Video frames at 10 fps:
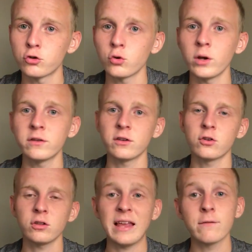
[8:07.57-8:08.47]

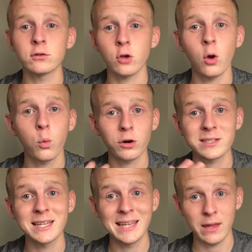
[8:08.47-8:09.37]
joints and your levers all
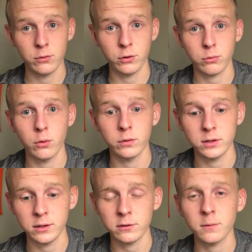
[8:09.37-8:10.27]
work together to throw
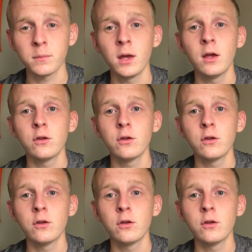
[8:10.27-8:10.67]
the disc.